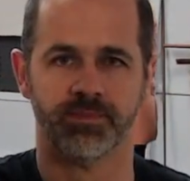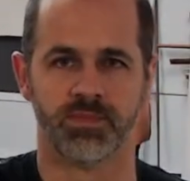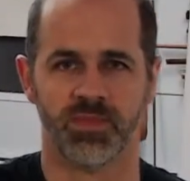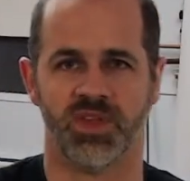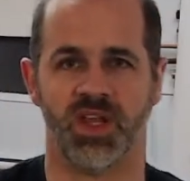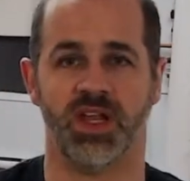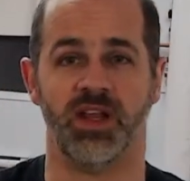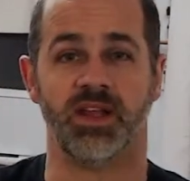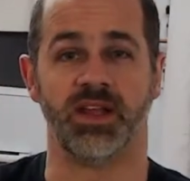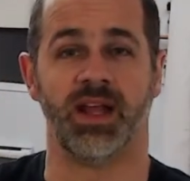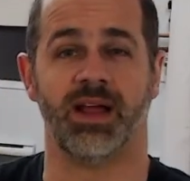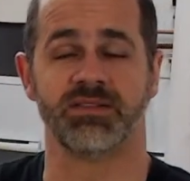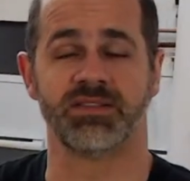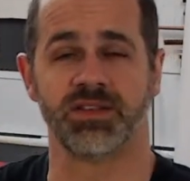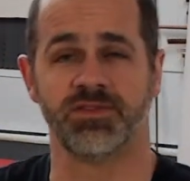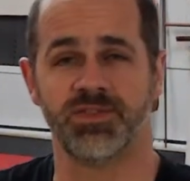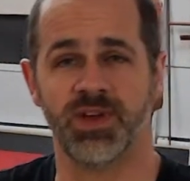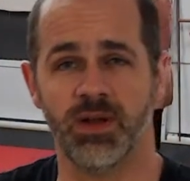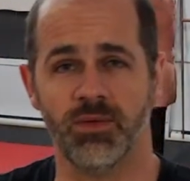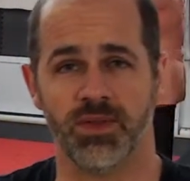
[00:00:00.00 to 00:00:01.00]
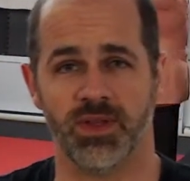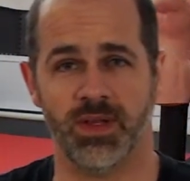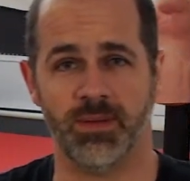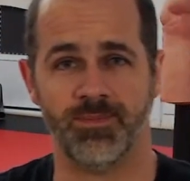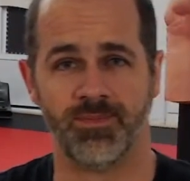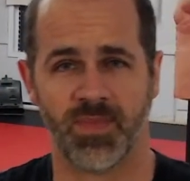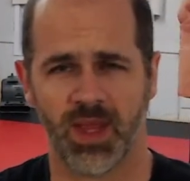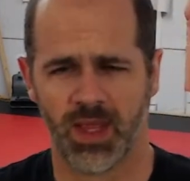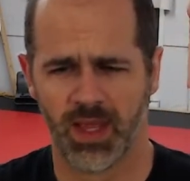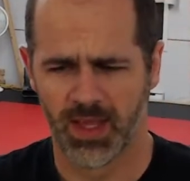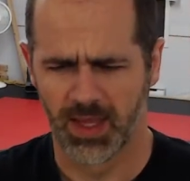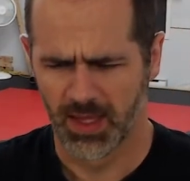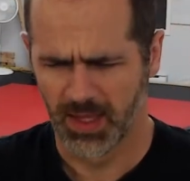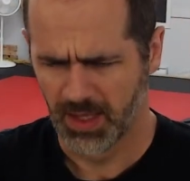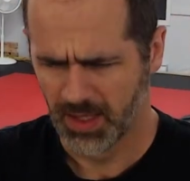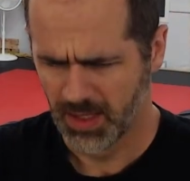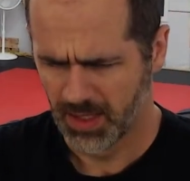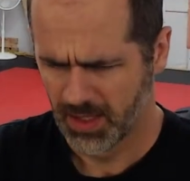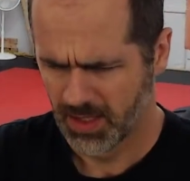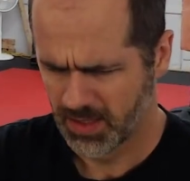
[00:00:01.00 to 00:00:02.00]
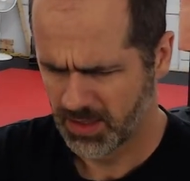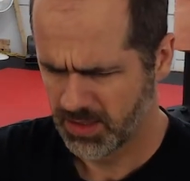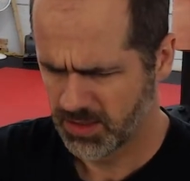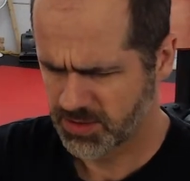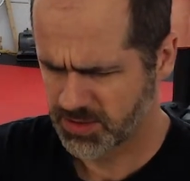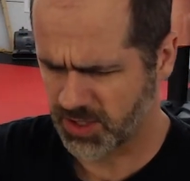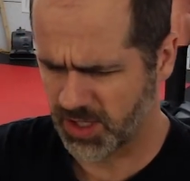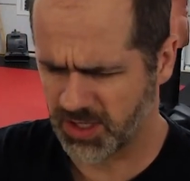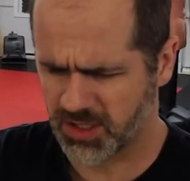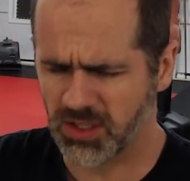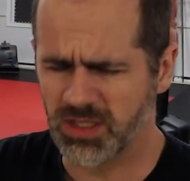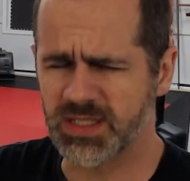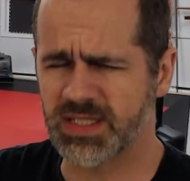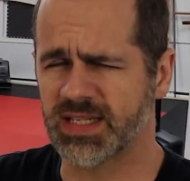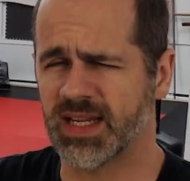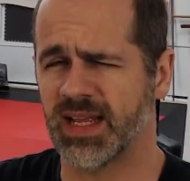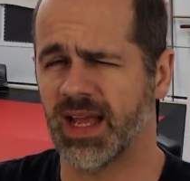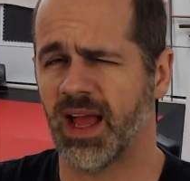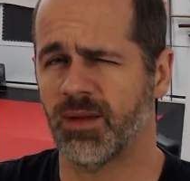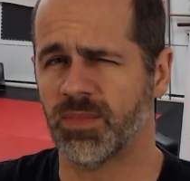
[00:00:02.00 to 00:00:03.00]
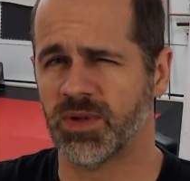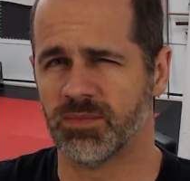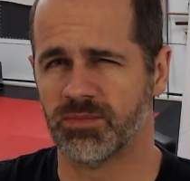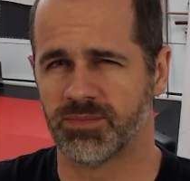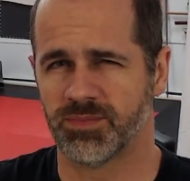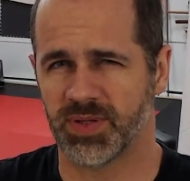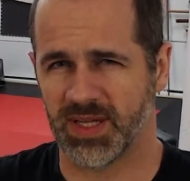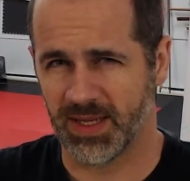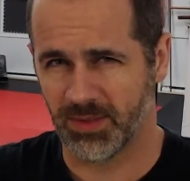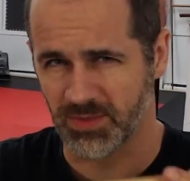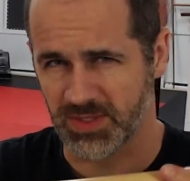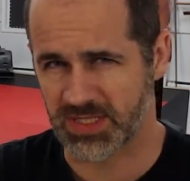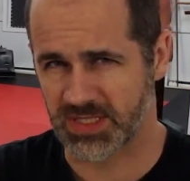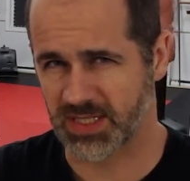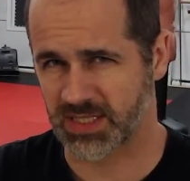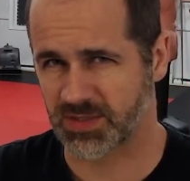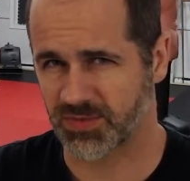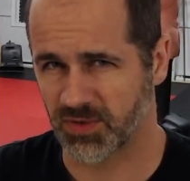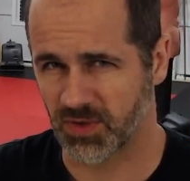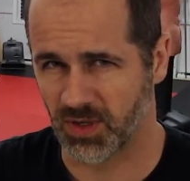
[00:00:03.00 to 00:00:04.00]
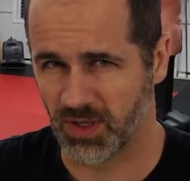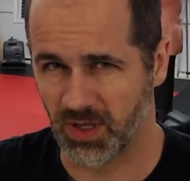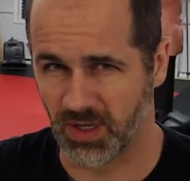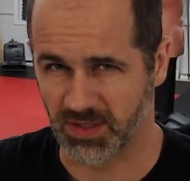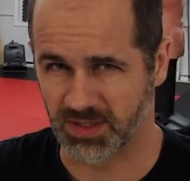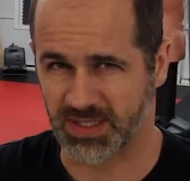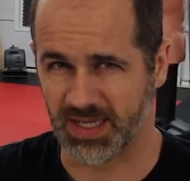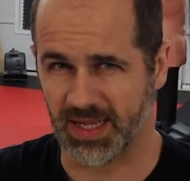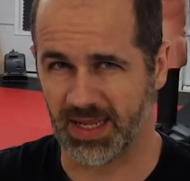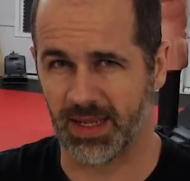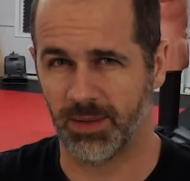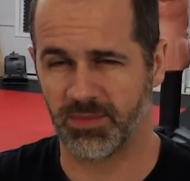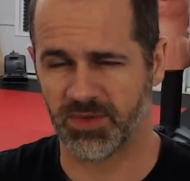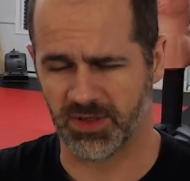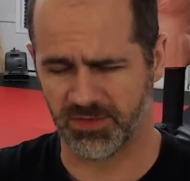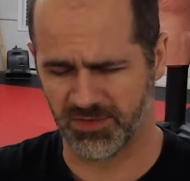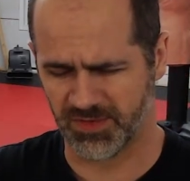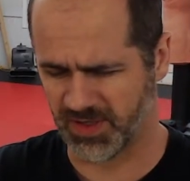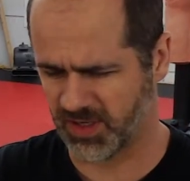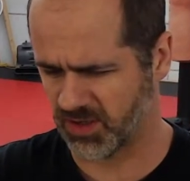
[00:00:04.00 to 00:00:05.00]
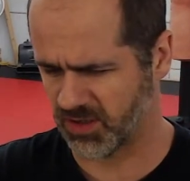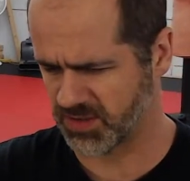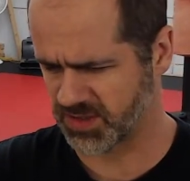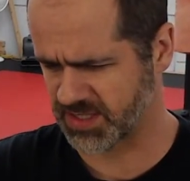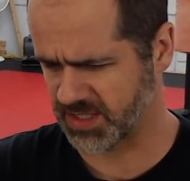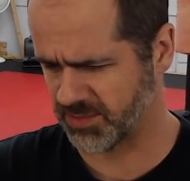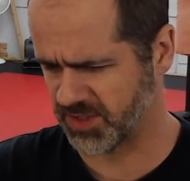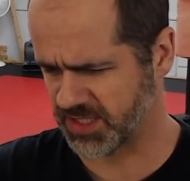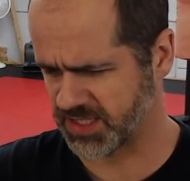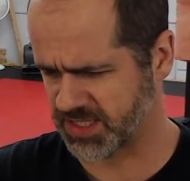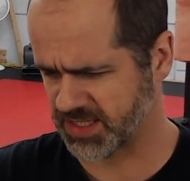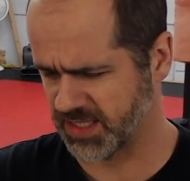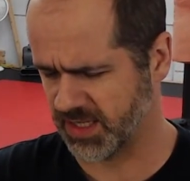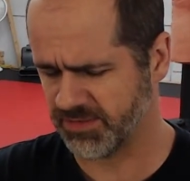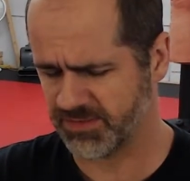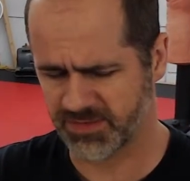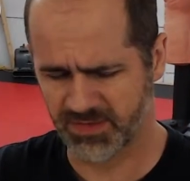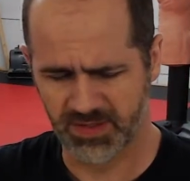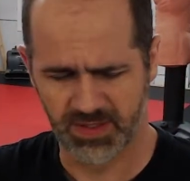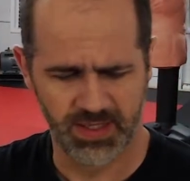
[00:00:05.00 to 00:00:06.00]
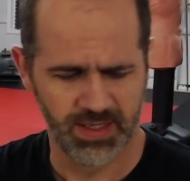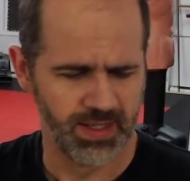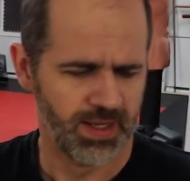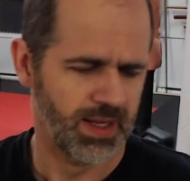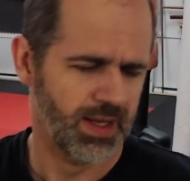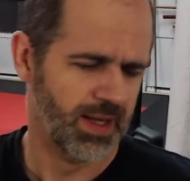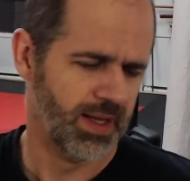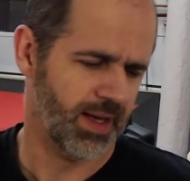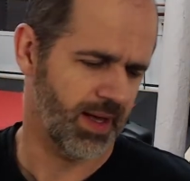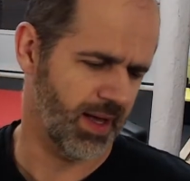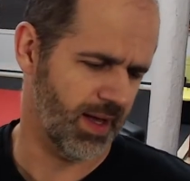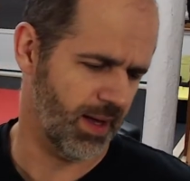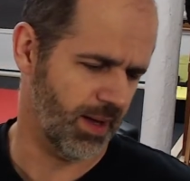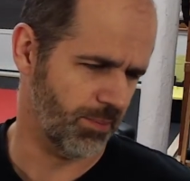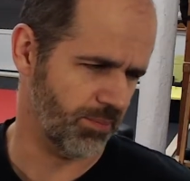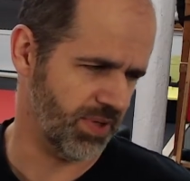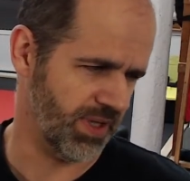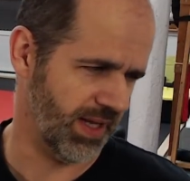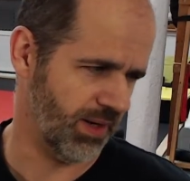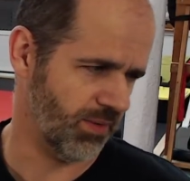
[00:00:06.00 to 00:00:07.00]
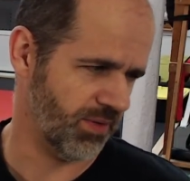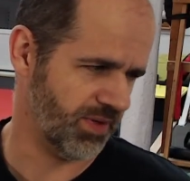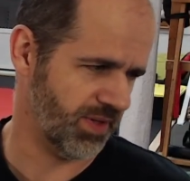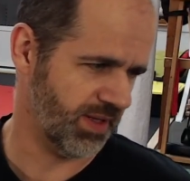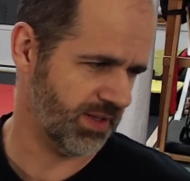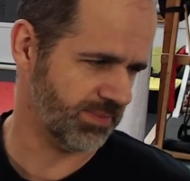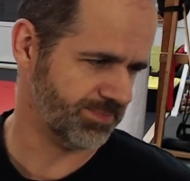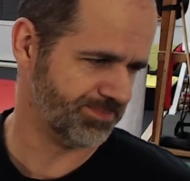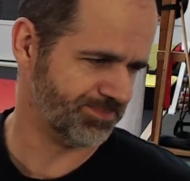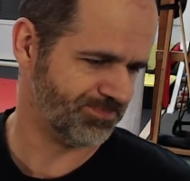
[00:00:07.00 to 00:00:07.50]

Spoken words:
And you can have some fun with it. So you could say I've been playing with sticks for a long time to figure out some of this stuff, play with it,